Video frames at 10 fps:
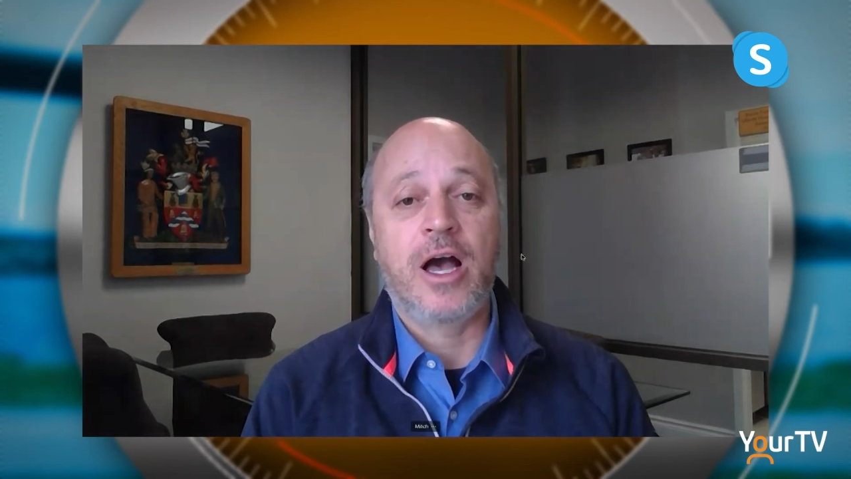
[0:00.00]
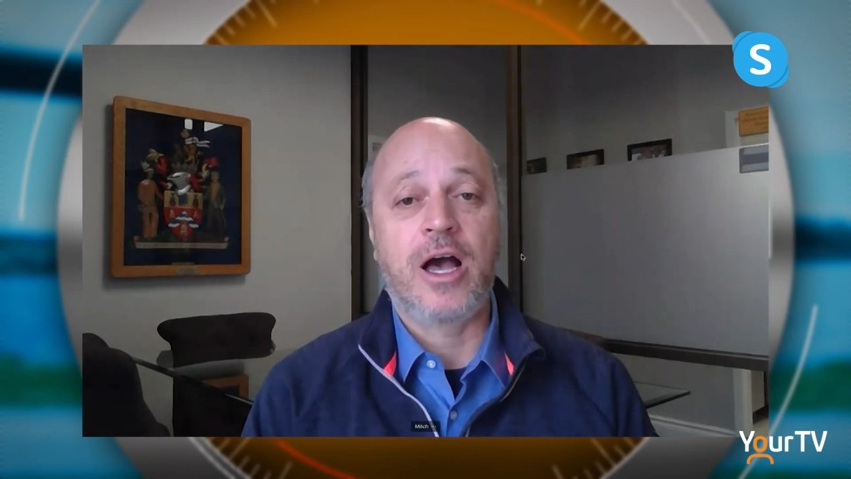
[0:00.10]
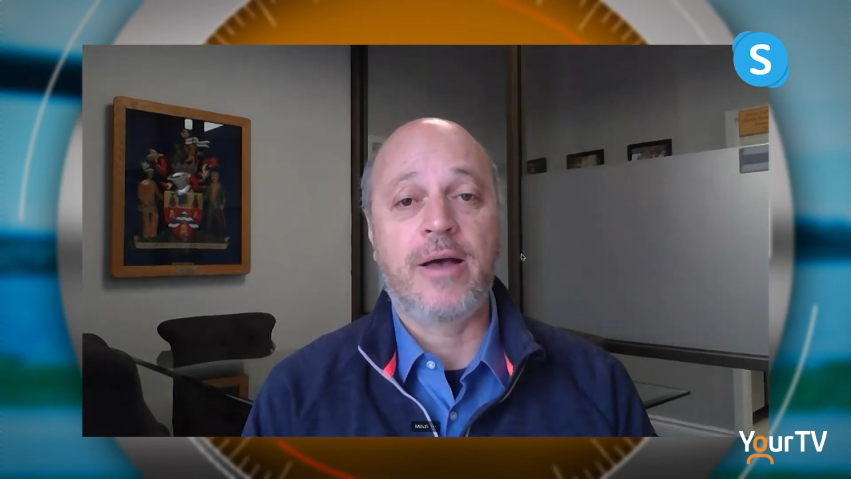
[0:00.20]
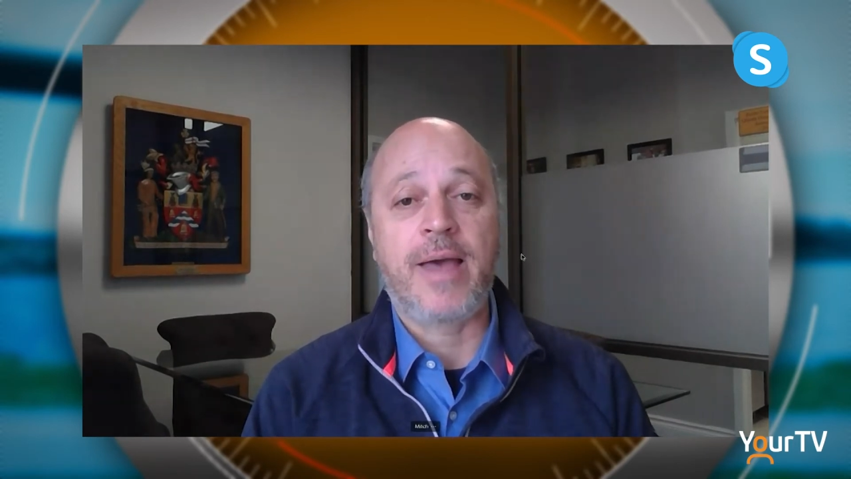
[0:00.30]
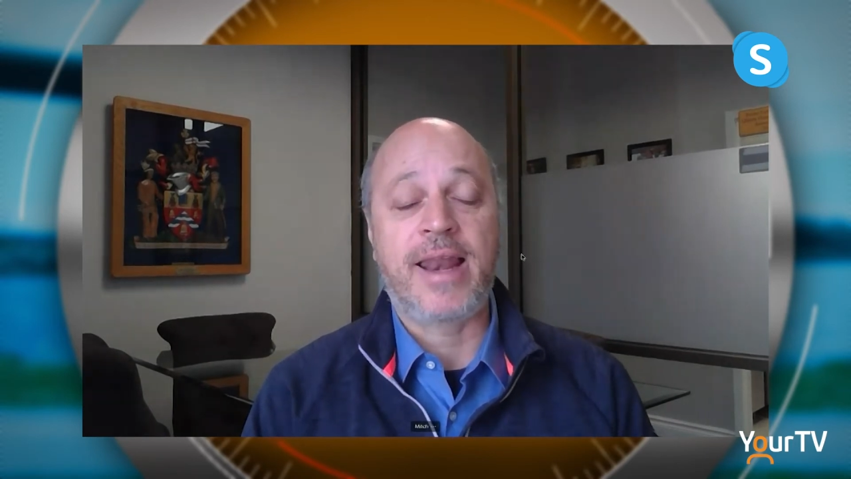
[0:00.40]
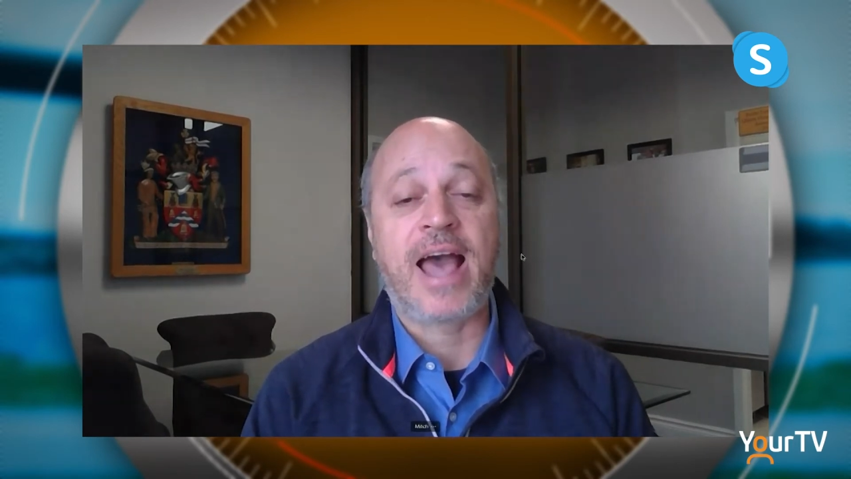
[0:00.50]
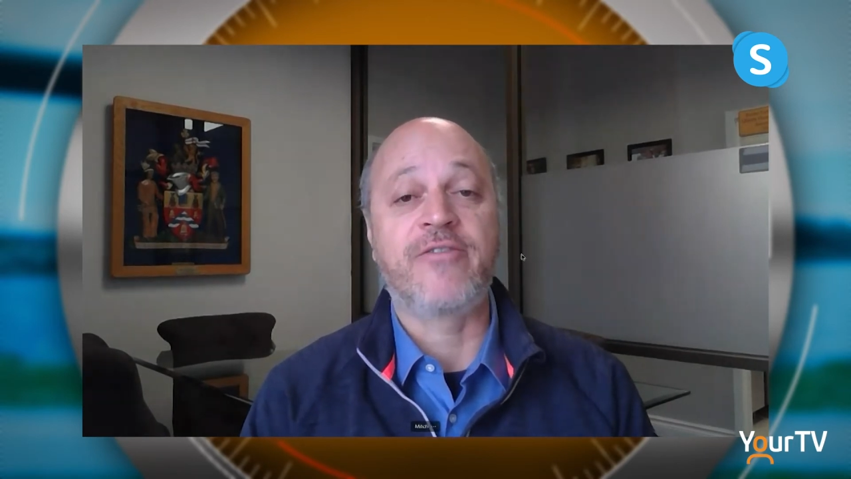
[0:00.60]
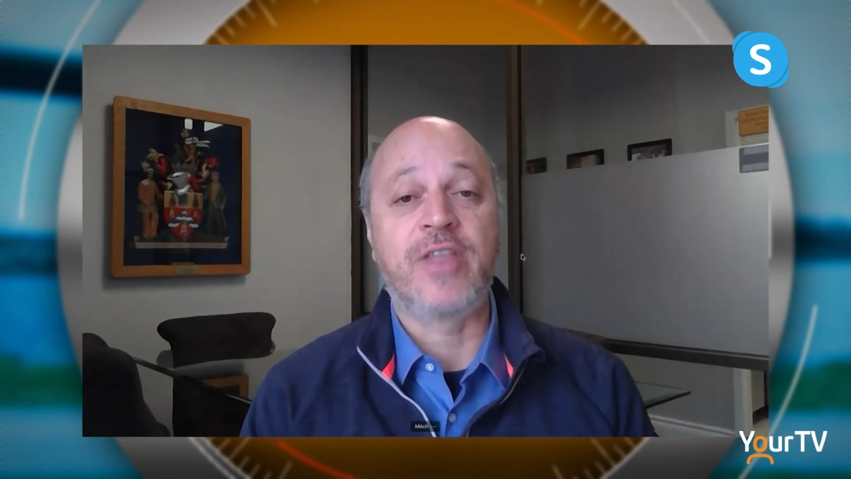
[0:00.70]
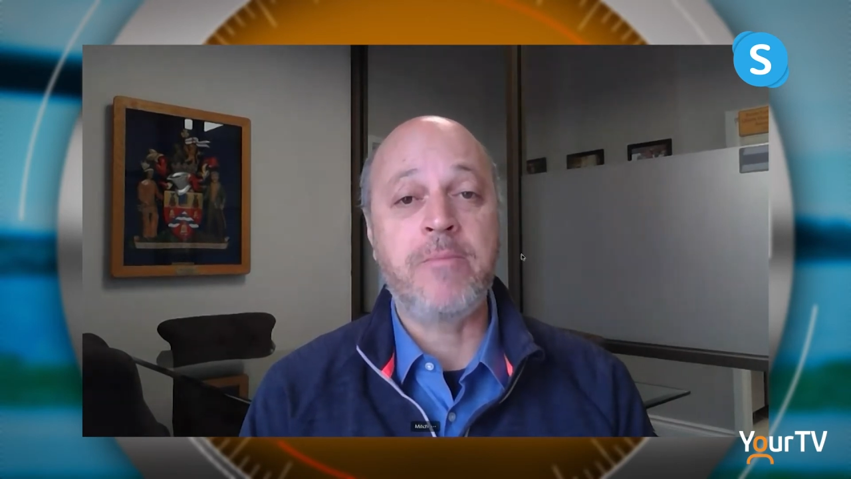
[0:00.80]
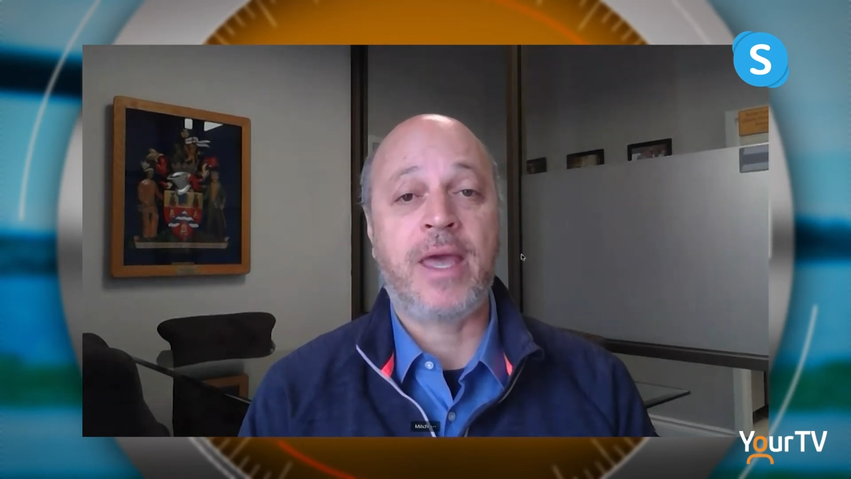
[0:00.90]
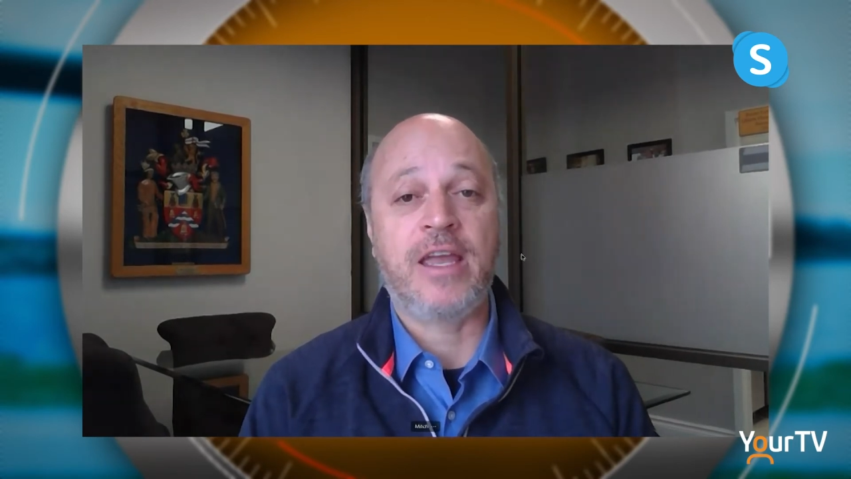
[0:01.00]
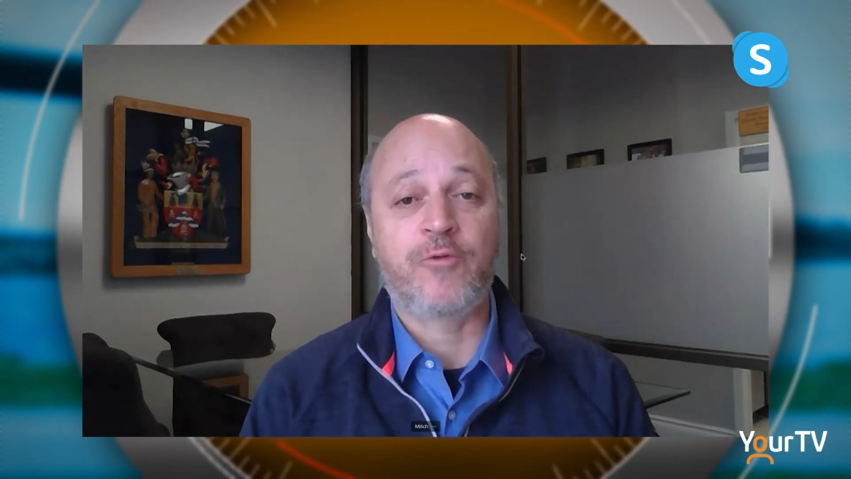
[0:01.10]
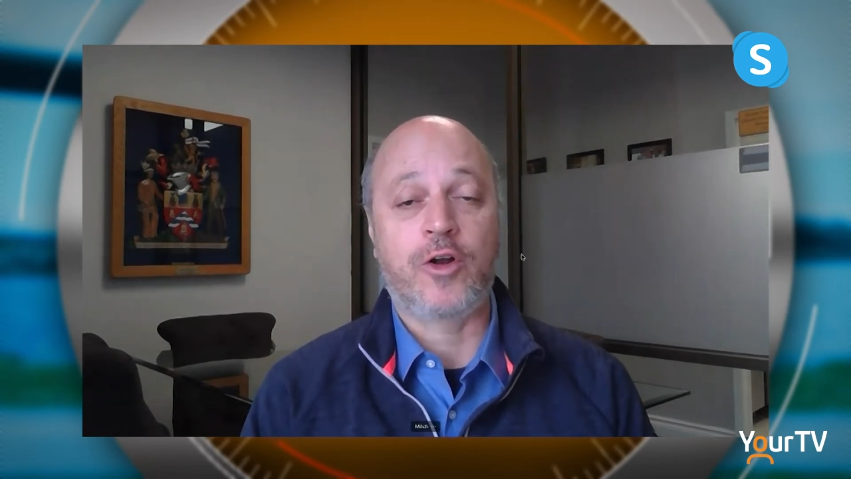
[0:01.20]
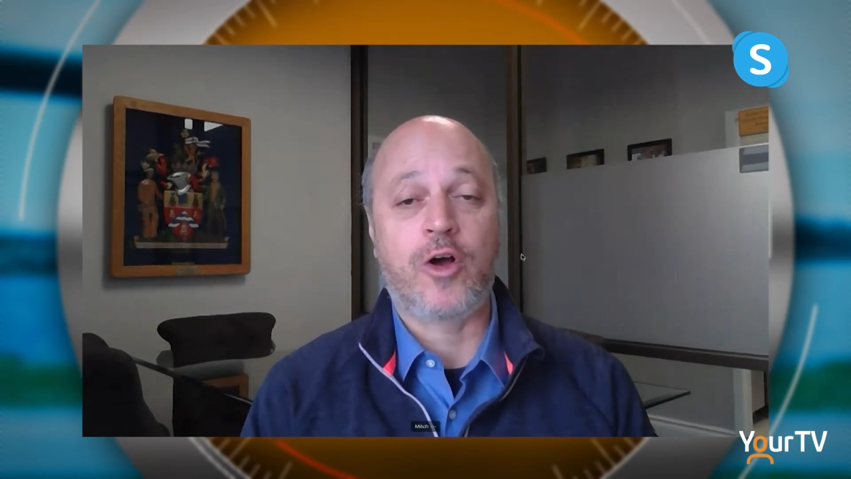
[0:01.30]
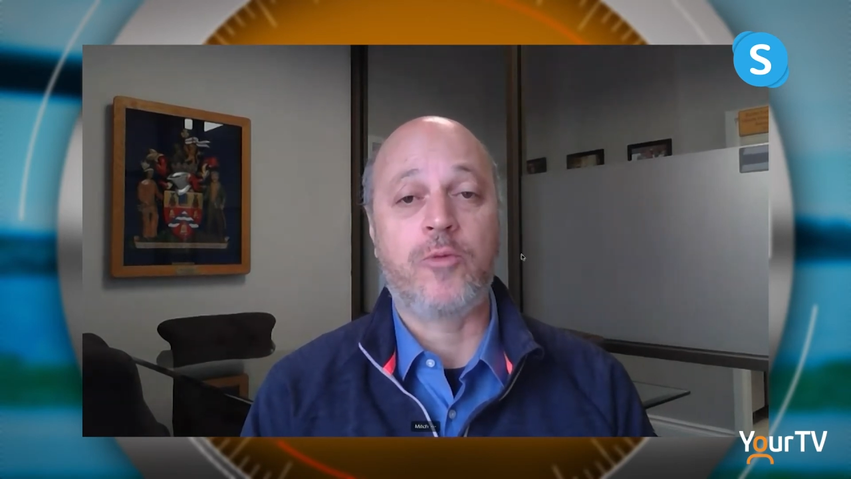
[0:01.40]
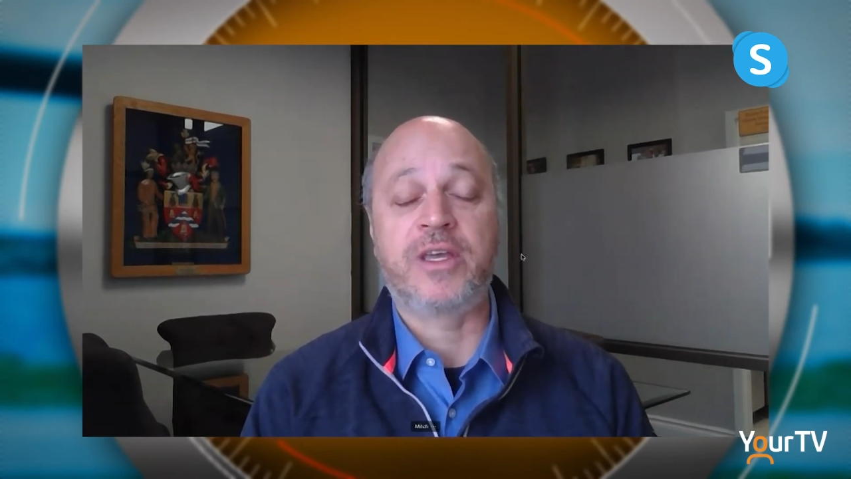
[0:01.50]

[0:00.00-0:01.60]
and have them pay for it all,